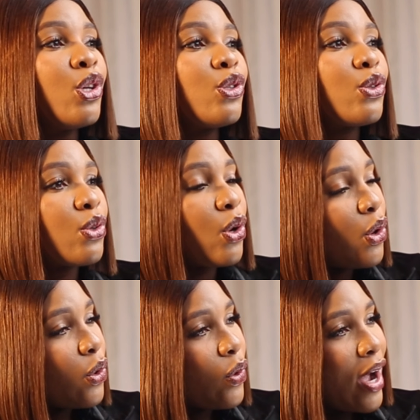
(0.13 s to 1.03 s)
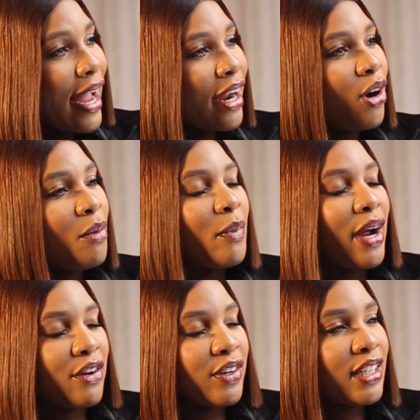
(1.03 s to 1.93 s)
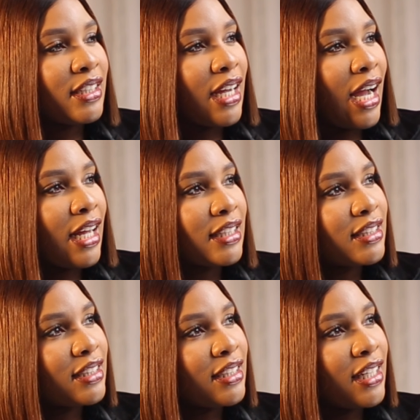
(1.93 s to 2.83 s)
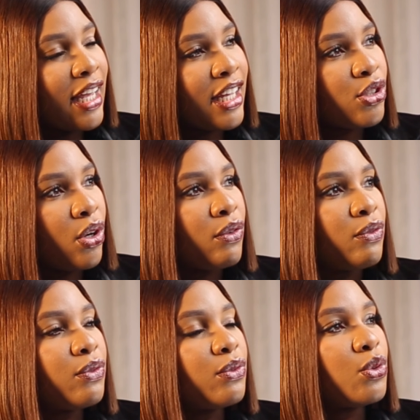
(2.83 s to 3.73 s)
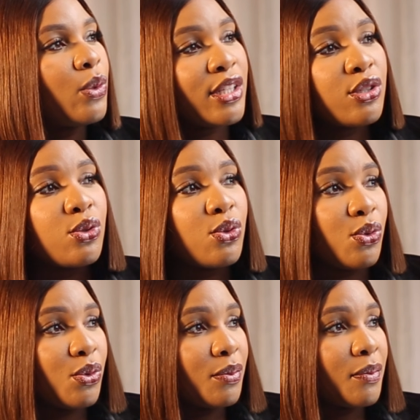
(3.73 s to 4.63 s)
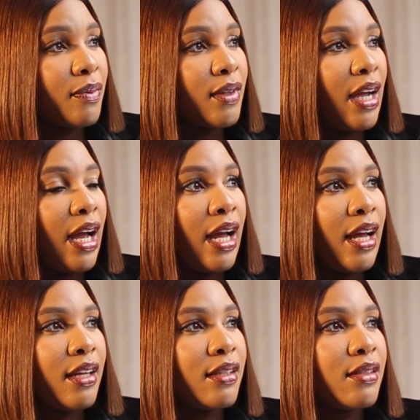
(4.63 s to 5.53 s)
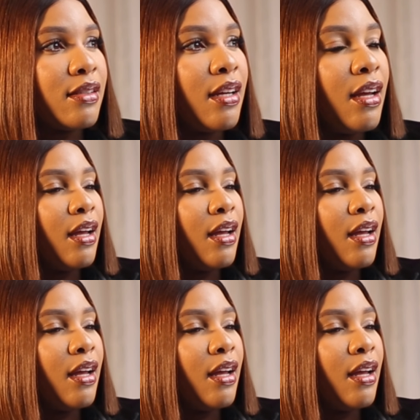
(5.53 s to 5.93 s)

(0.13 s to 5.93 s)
So I got married at the age of 22, and